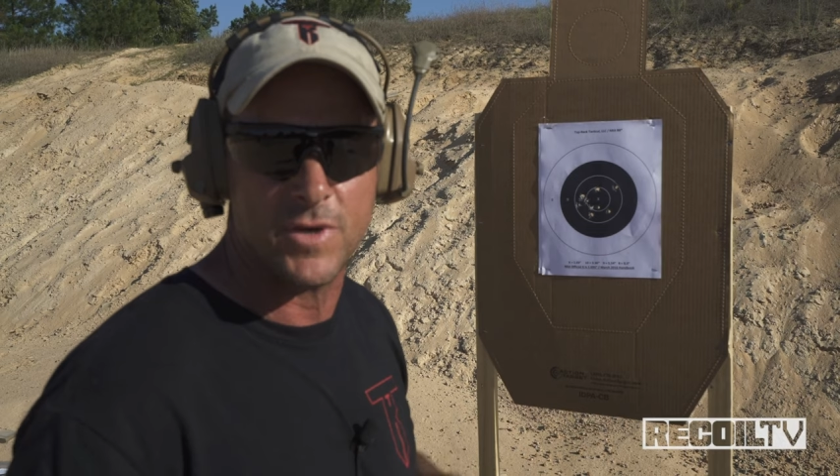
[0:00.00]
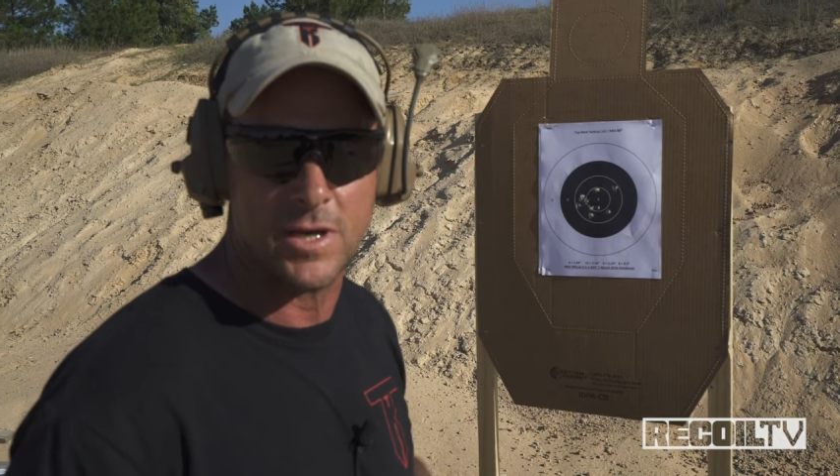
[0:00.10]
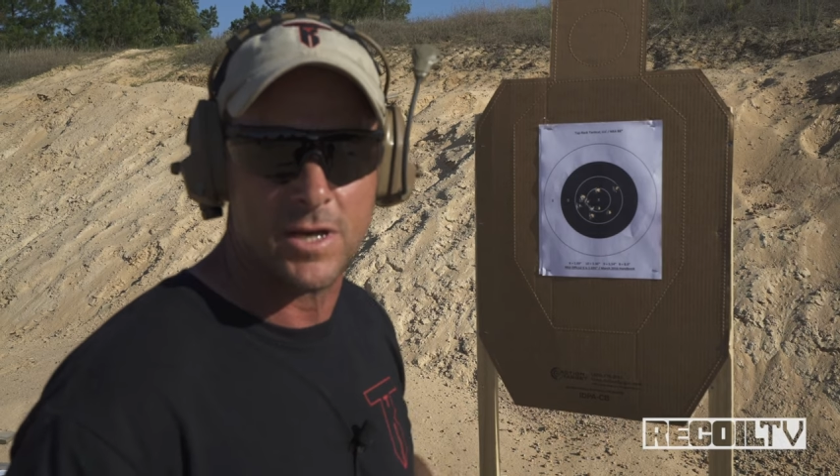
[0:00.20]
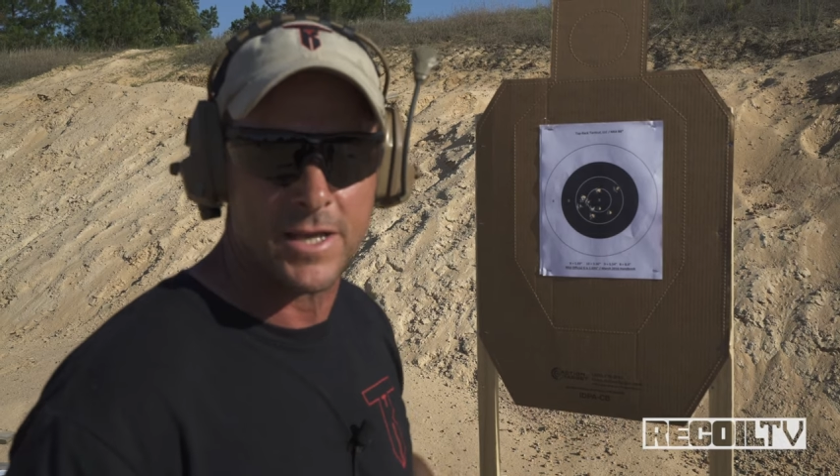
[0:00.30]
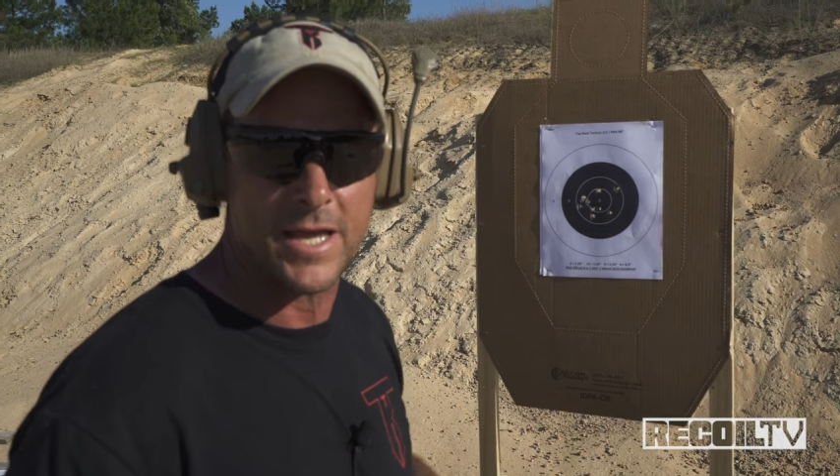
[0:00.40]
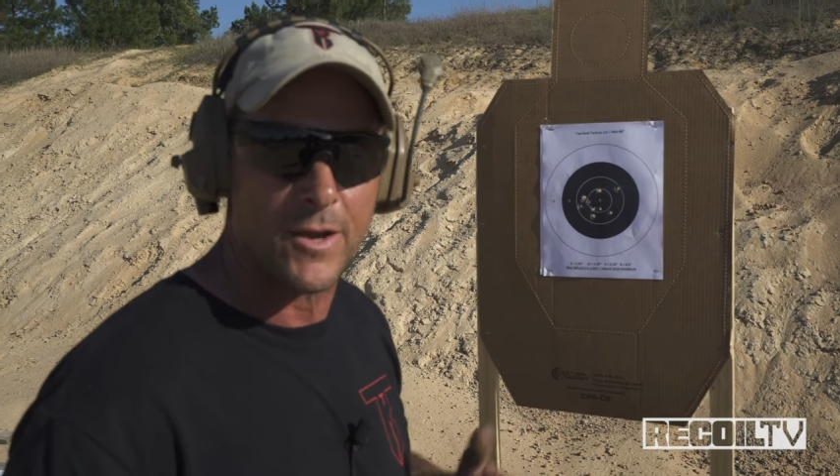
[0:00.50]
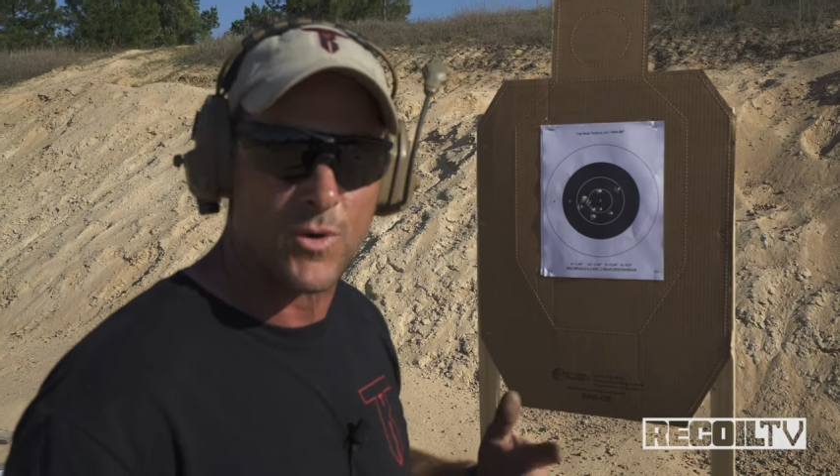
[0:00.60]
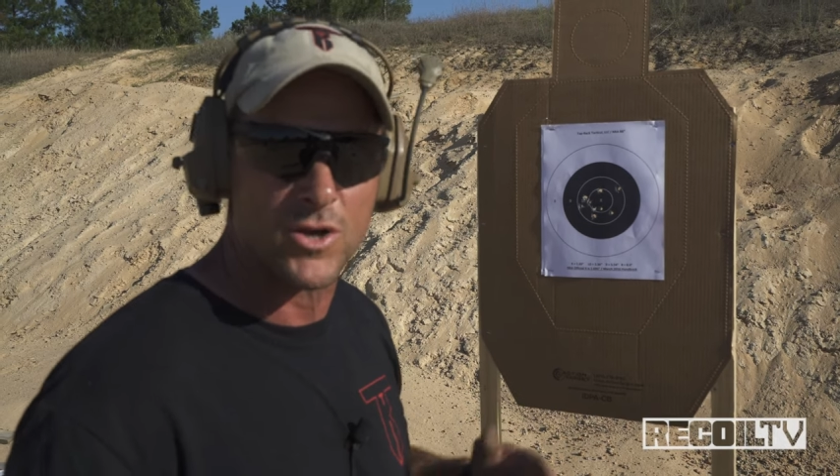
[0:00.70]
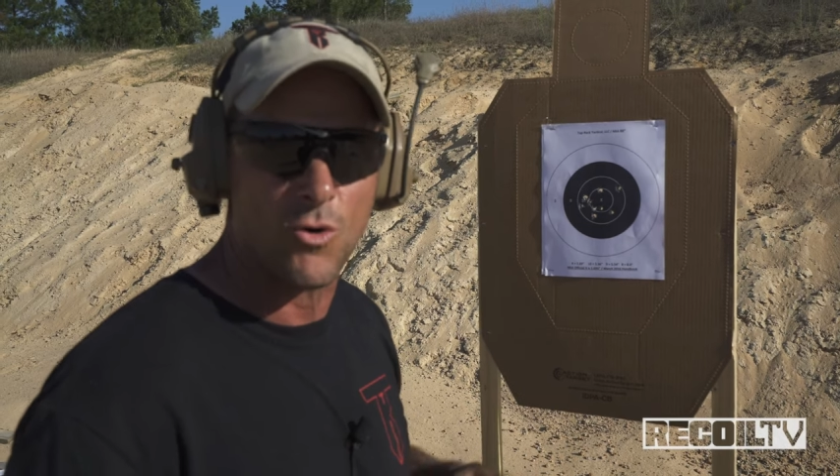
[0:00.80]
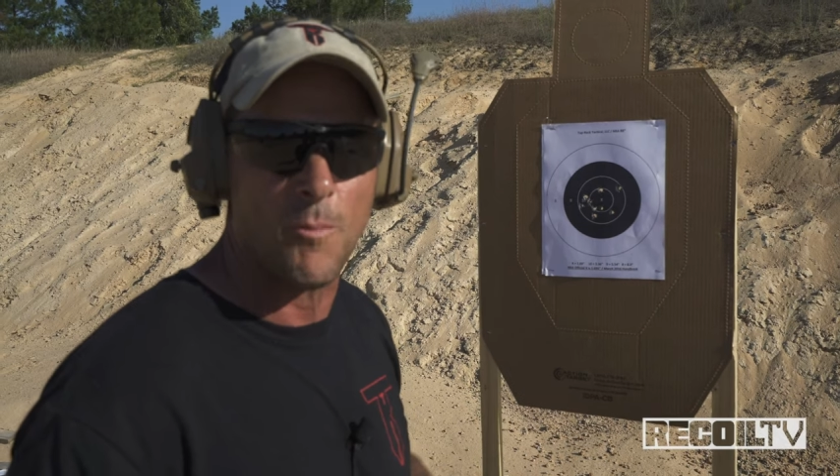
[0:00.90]
V and, and
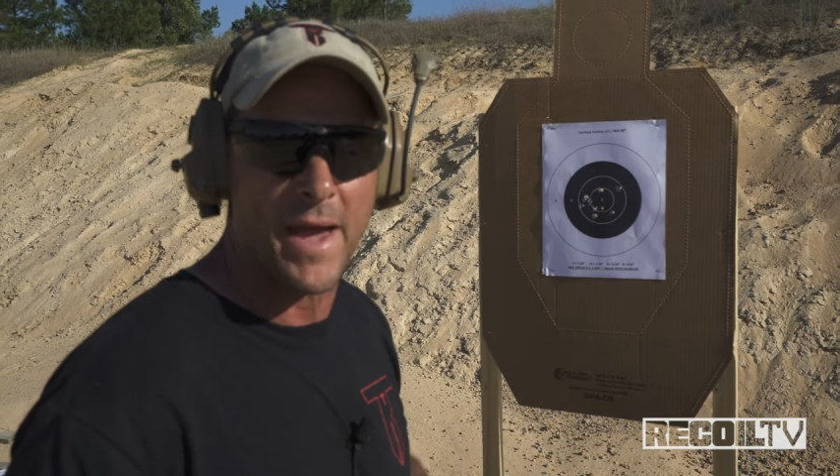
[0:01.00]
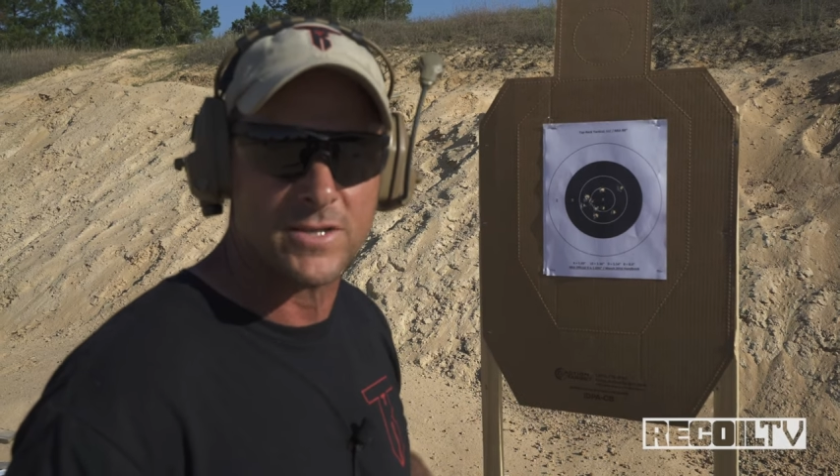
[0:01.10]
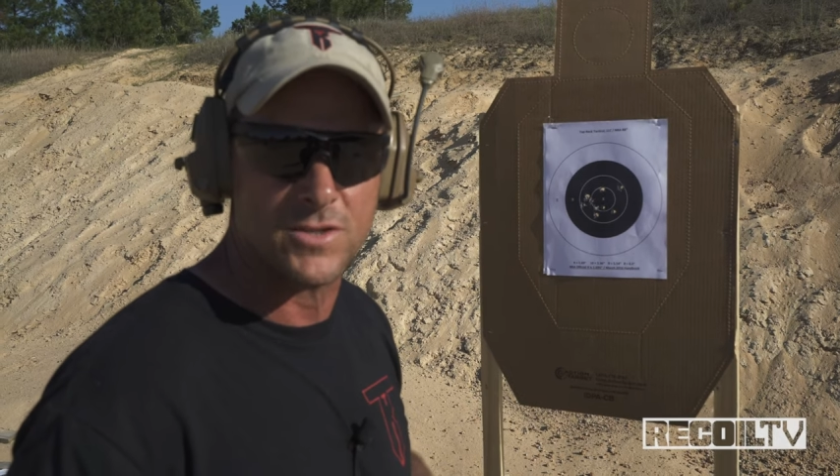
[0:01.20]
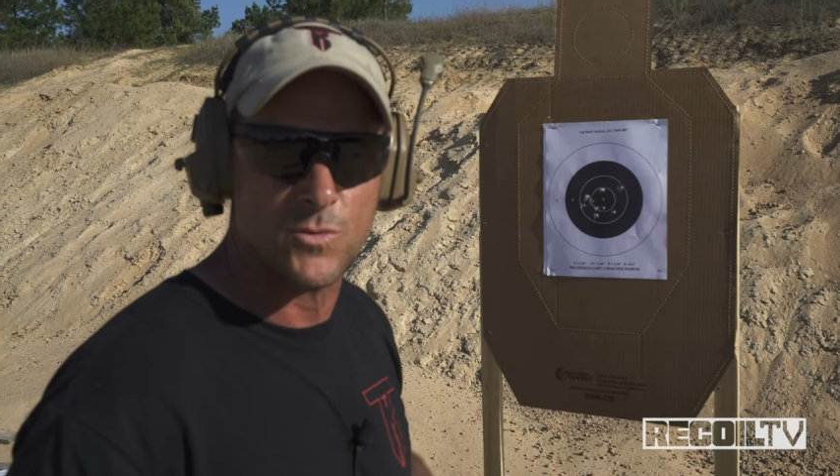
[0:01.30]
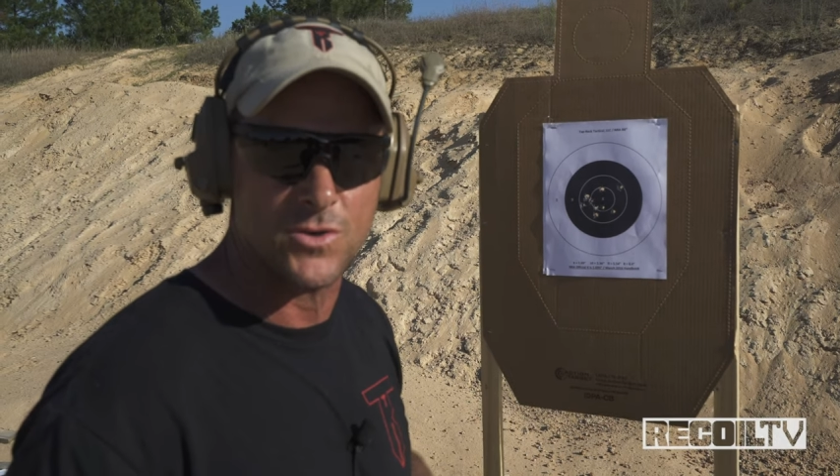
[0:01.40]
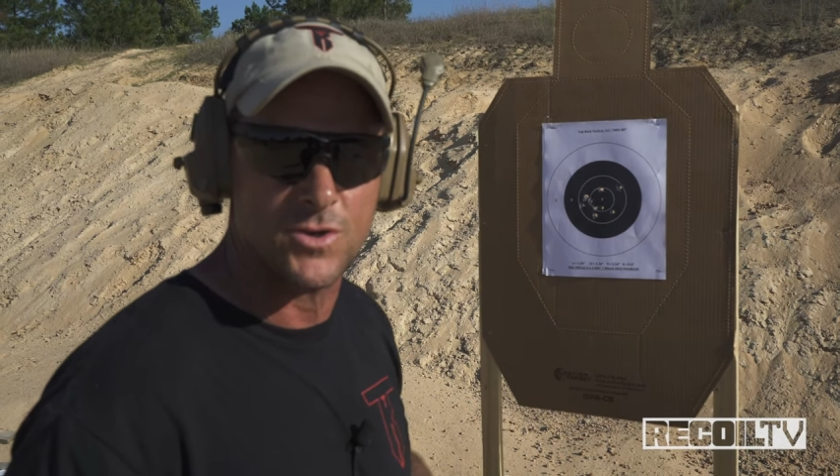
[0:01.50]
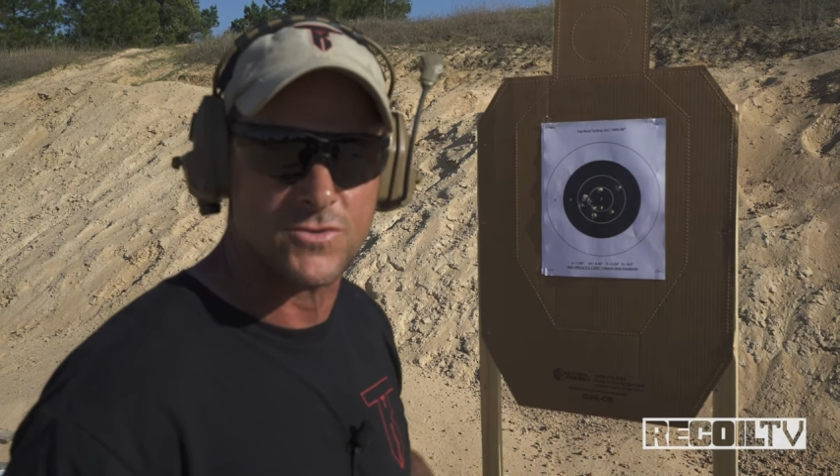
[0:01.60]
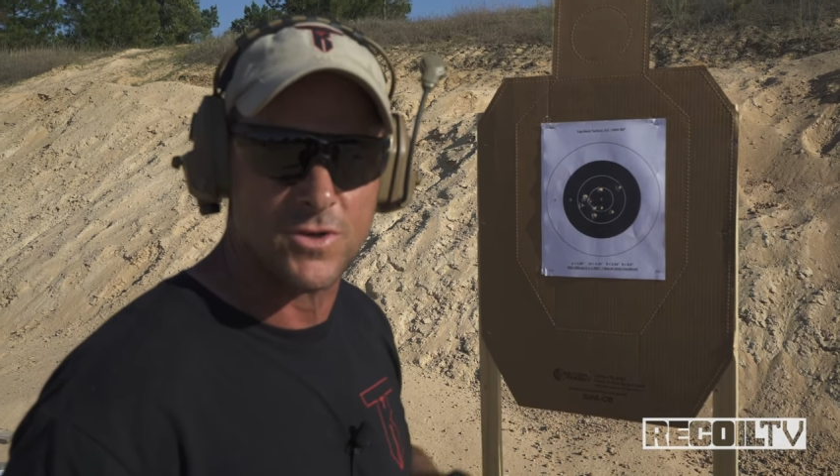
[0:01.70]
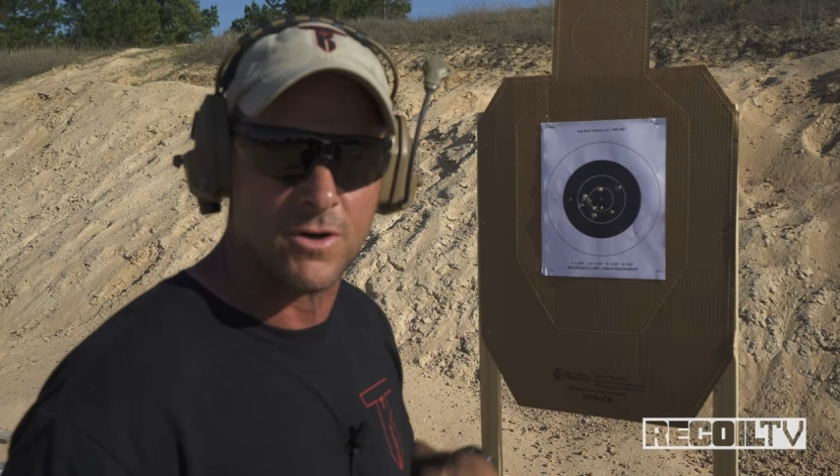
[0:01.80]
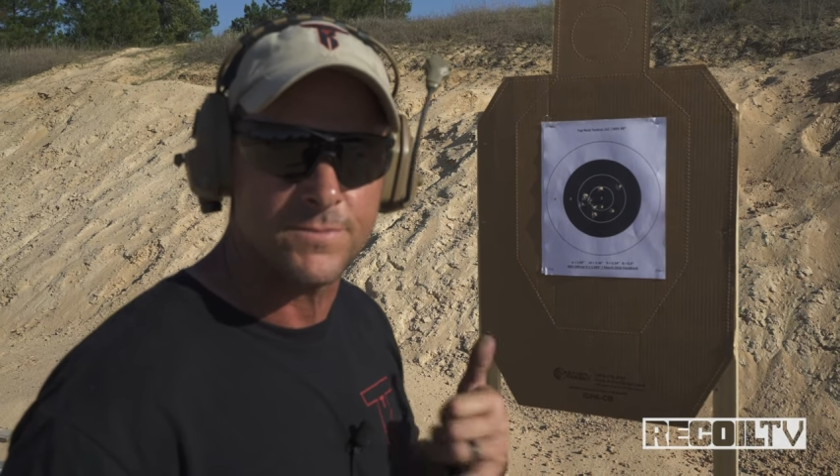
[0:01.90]
Recoil Magazine when you do
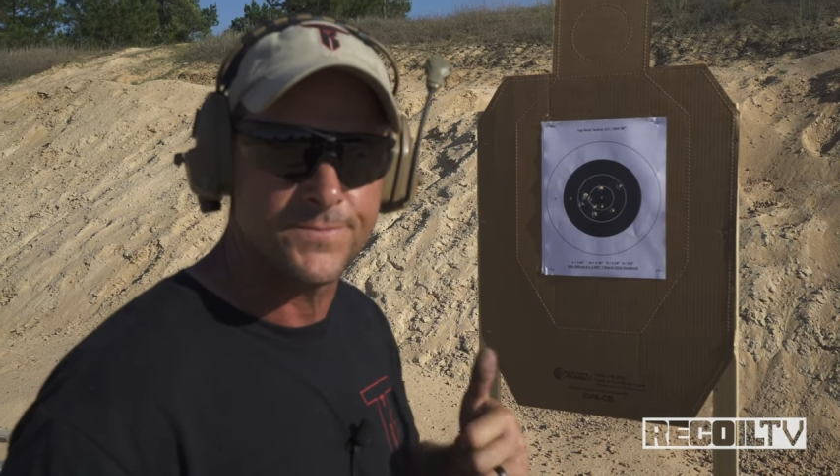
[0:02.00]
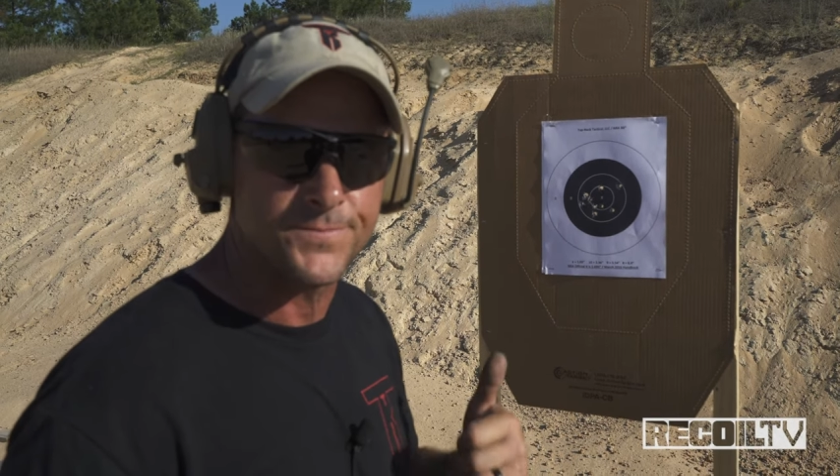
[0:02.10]
so.